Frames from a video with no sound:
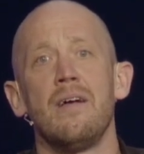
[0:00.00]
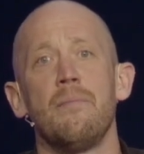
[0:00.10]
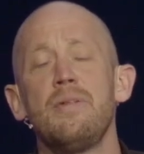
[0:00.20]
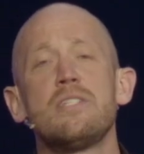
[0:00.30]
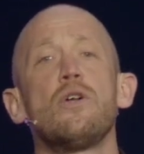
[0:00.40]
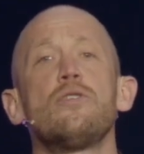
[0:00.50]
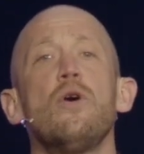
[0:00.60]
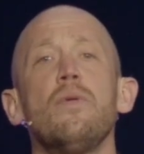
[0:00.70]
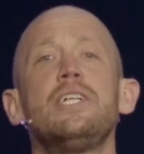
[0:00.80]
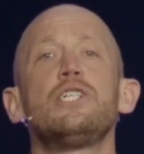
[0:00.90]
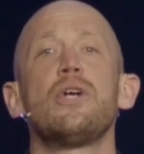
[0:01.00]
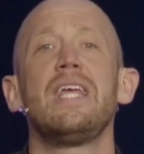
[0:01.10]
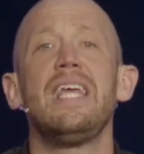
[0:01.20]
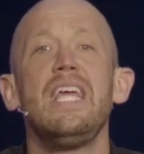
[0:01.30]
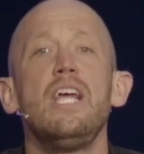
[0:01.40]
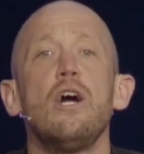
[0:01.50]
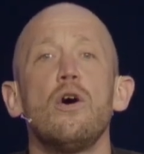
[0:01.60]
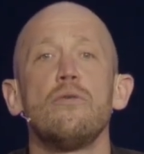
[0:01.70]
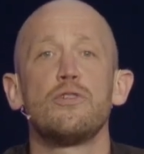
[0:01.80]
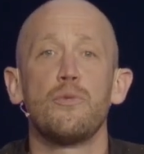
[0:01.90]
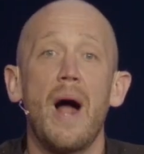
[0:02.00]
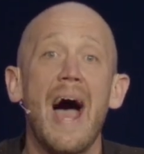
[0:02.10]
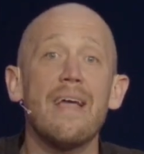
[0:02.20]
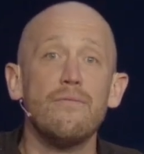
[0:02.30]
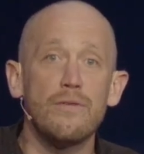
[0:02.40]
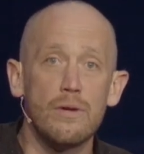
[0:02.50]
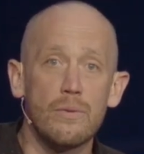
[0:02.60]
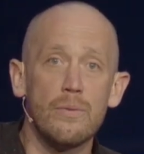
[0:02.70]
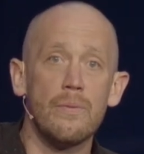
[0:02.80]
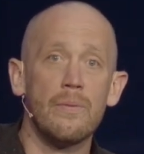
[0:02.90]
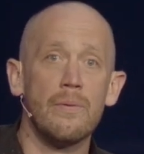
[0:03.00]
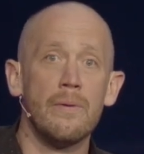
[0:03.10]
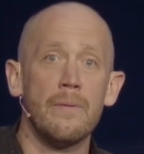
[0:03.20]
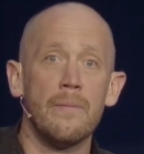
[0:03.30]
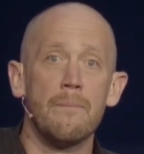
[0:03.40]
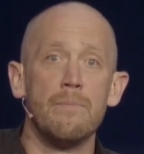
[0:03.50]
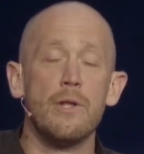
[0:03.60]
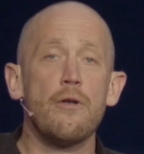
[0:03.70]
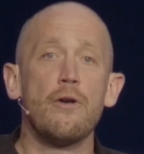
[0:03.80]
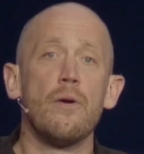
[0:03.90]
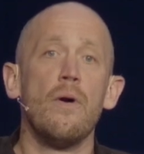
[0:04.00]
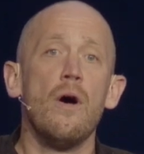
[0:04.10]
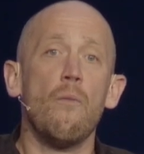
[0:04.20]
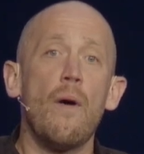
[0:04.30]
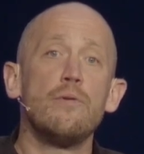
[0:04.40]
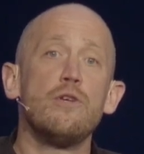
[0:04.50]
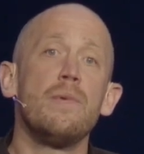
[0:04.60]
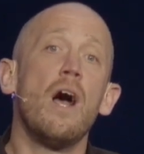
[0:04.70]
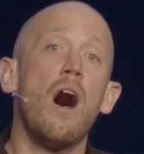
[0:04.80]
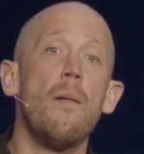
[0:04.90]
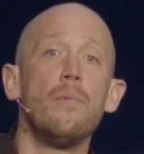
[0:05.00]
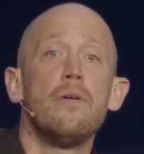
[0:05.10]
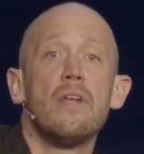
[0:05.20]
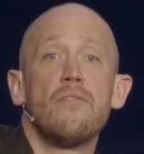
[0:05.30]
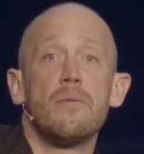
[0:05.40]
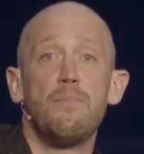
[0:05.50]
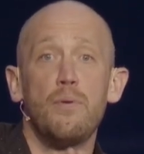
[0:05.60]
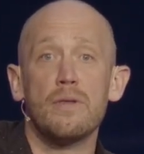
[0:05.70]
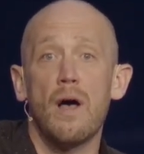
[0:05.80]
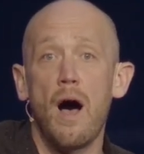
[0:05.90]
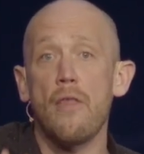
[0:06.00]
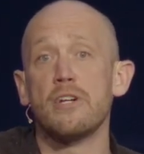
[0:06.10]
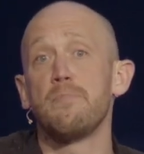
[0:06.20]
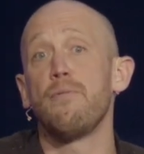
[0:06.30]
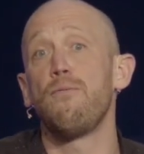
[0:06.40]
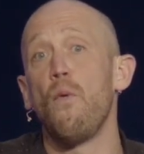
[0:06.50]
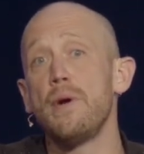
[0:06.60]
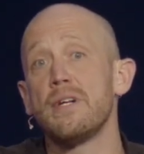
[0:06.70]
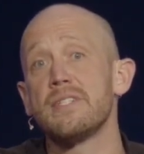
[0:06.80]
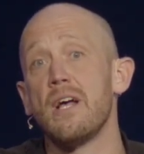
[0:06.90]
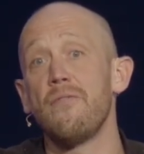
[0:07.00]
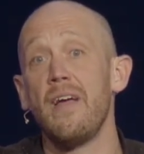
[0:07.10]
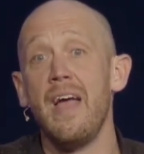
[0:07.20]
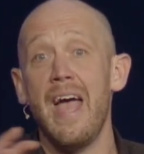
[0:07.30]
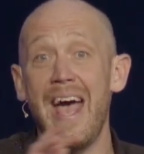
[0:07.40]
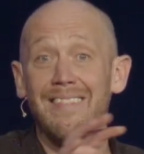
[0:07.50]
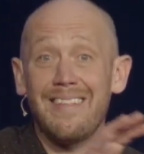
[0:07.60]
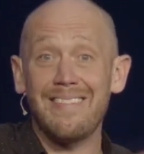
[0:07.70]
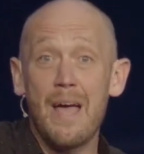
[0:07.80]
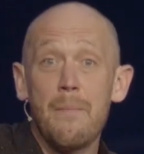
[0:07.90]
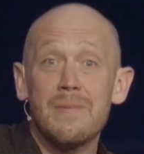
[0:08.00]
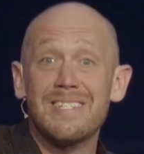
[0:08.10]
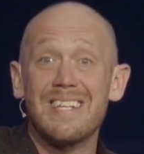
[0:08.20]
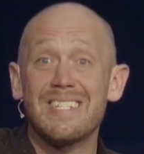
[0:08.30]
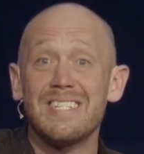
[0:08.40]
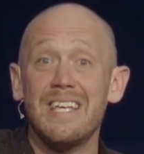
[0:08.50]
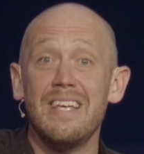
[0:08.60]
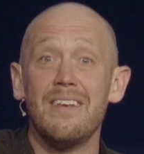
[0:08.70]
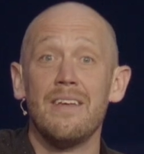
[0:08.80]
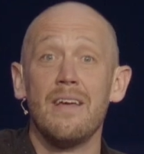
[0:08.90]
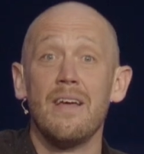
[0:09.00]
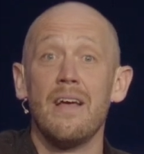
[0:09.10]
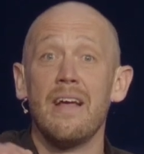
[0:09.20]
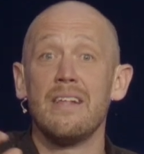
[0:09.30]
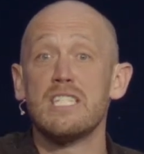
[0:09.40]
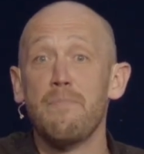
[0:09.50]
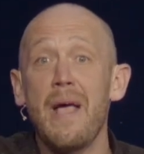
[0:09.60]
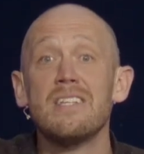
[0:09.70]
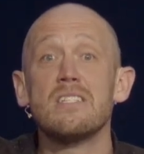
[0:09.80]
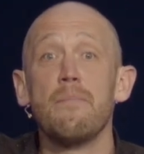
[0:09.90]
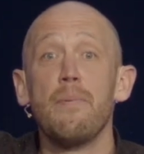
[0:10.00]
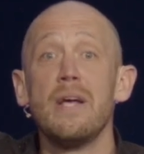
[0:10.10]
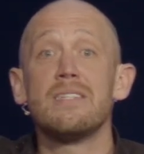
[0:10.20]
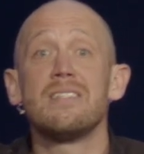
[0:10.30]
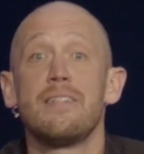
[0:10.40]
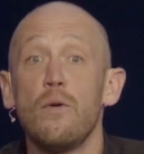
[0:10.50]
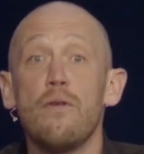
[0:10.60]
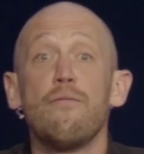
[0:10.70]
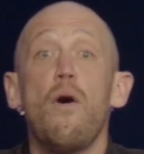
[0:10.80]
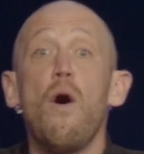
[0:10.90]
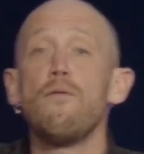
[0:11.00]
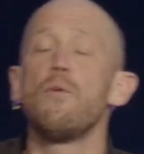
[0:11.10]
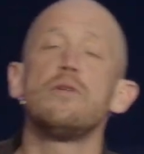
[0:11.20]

Please don't let your ego drive you. No. Why would you be humble enough to put others before yourself and let them succeed in spaces and places that don't involve you?